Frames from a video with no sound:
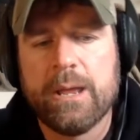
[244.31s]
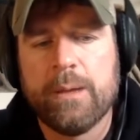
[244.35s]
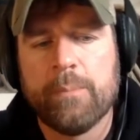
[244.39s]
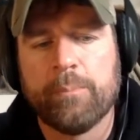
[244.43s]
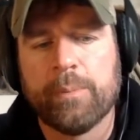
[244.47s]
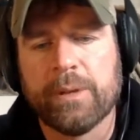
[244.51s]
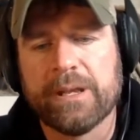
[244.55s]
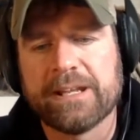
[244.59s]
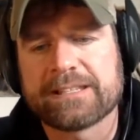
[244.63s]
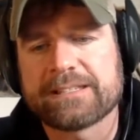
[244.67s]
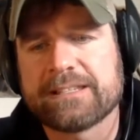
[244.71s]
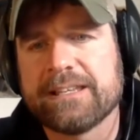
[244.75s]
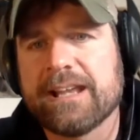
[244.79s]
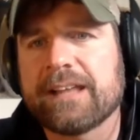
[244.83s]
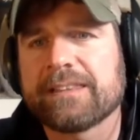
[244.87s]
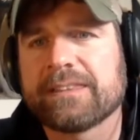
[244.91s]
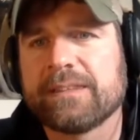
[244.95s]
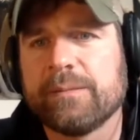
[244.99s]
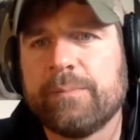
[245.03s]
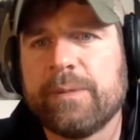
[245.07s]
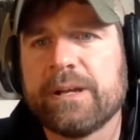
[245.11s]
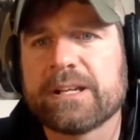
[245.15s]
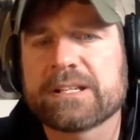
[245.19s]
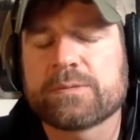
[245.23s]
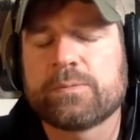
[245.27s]
but it's not the
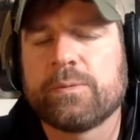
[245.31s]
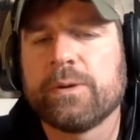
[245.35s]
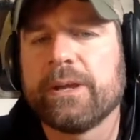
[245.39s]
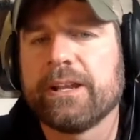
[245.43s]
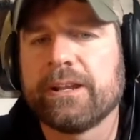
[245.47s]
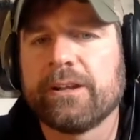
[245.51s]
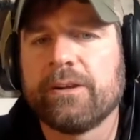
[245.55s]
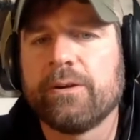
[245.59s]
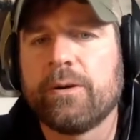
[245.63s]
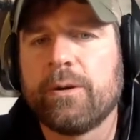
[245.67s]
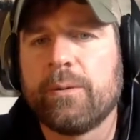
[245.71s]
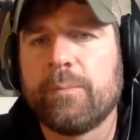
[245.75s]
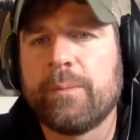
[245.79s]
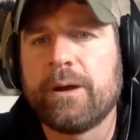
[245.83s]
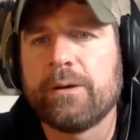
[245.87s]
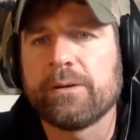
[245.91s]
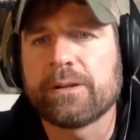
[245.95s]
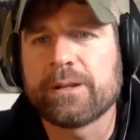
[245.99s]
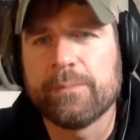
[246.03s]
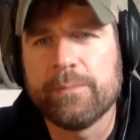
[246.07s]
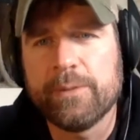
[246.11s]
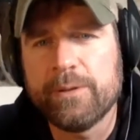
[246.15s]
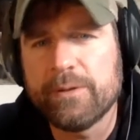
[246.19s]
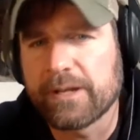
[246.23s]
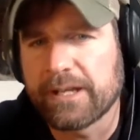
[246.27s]
best way to go about
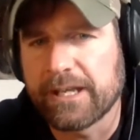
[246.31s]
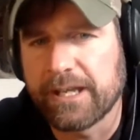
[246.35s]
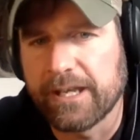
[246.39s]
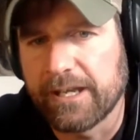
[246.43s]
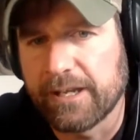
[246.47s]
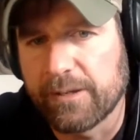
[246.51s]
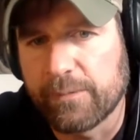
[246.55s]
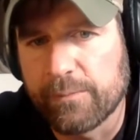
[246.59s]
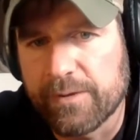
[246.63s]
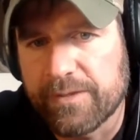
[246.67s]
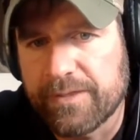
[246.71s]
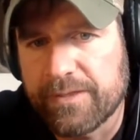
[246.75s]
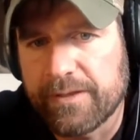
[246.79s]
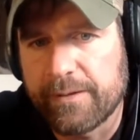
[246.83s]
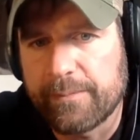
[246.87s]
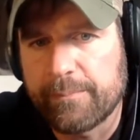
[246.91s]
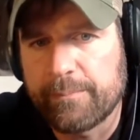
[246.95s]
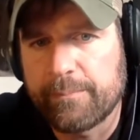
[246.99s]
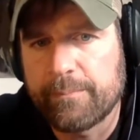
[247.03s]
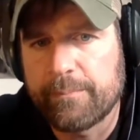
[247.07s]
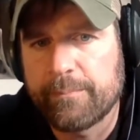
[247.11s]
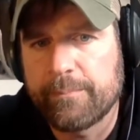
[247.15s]
communicating with them.